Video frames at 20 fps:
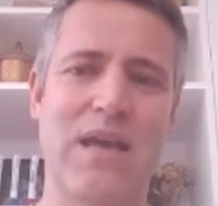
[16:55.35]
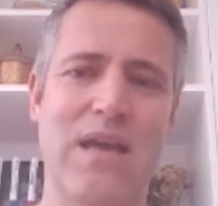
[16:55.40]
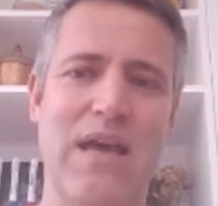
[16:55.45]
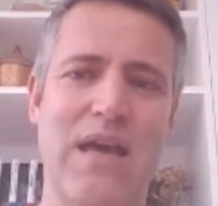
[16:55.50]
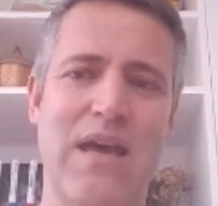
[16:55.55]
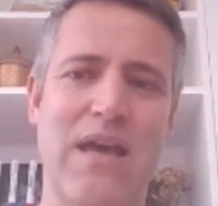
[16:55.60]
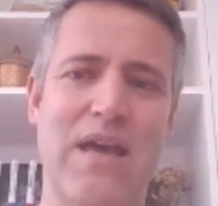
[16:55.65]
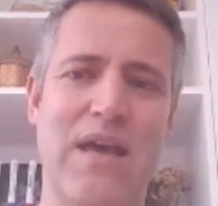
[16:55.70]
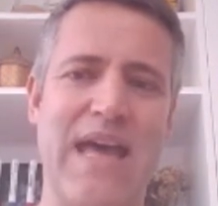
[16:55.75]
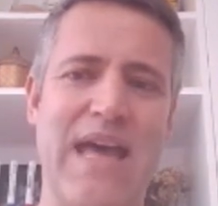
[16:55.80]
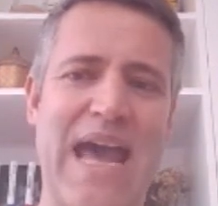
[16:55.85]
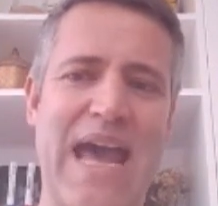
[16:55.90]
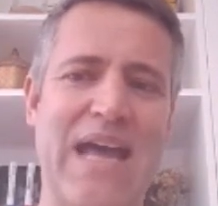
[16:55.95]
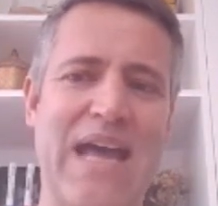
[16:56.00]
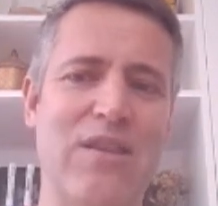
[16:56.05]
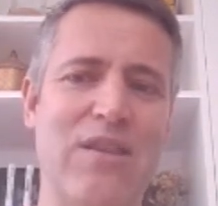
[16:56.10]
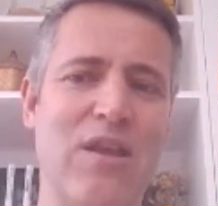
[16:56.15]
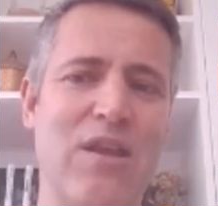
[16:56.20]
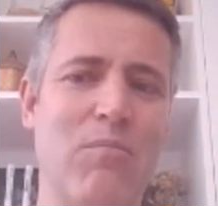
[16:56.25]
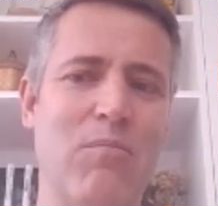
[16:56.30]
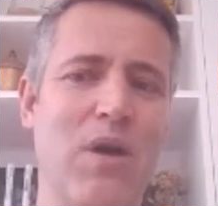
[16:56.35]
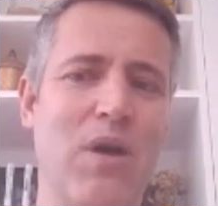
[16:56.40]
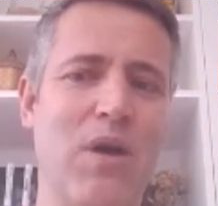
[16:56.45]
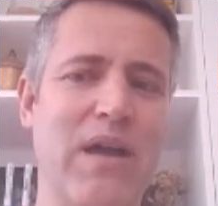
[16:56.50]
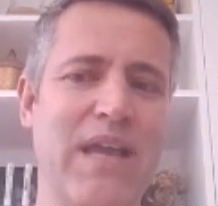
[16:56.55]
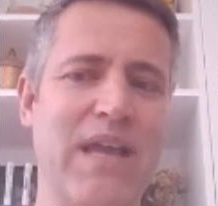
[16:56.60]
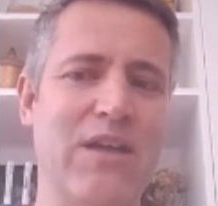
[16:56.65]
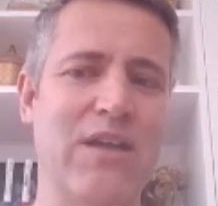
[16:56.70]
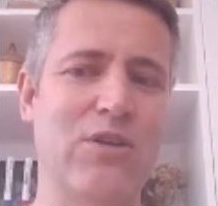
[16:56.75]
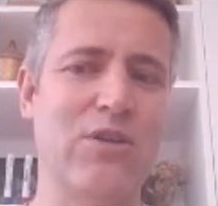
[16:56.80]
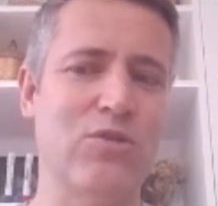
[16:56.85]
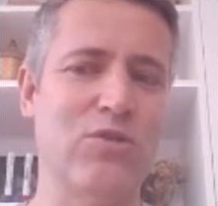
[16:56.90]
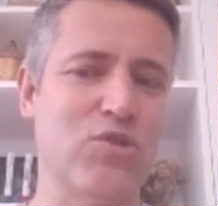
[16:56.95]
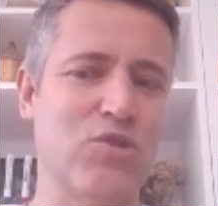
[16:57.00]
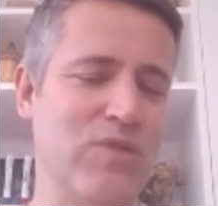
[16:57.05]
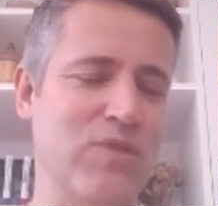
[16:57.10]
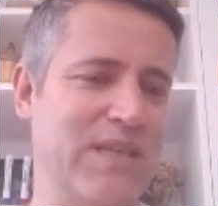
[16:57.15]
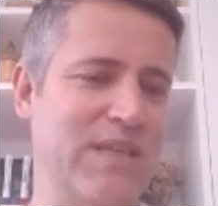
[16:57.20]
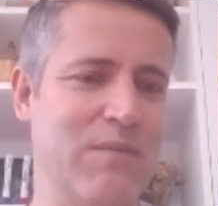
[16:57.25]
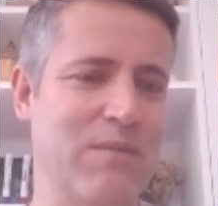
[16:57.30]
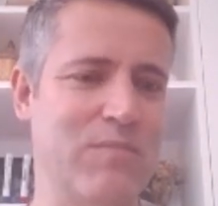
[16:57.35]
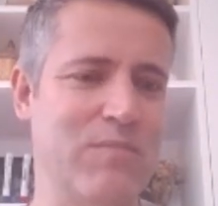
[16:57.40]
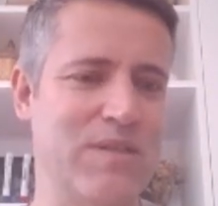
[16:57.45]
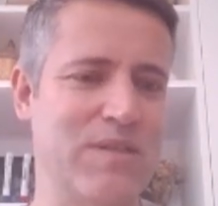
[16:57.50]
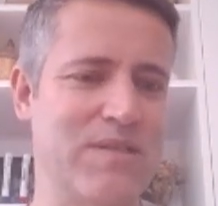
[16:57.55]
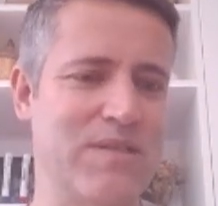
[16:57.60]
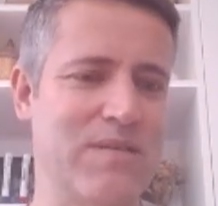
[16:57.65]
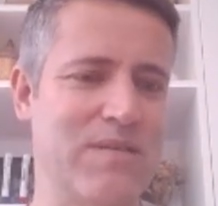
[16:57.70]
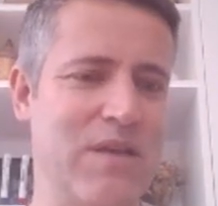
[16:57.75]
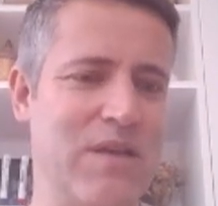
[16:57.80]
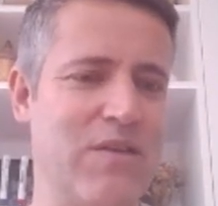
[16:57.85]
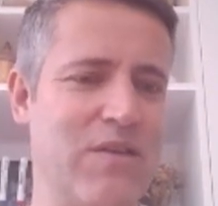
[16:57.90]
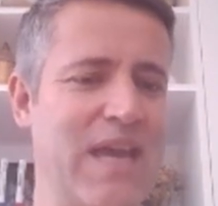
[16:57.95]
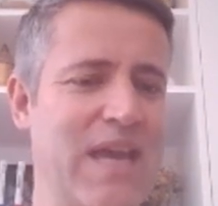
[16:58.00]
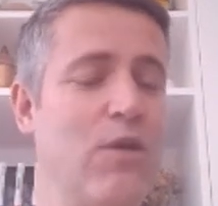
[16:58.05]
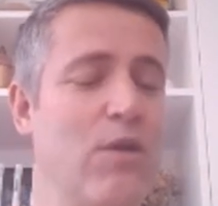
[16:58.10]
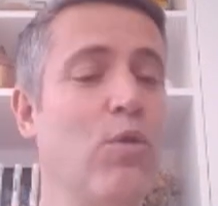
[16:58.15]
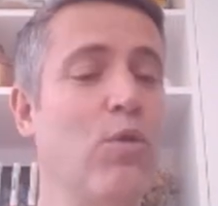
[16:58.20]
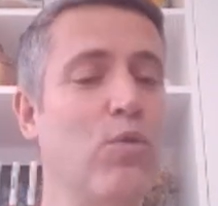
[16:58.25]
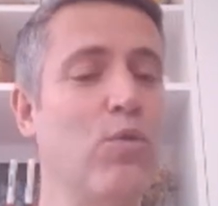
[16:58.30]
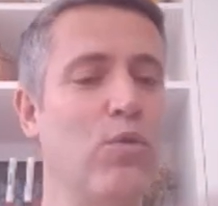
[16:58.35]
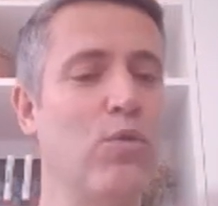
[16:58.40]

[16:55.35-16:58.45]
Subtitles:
and my lottery numbers. Okay,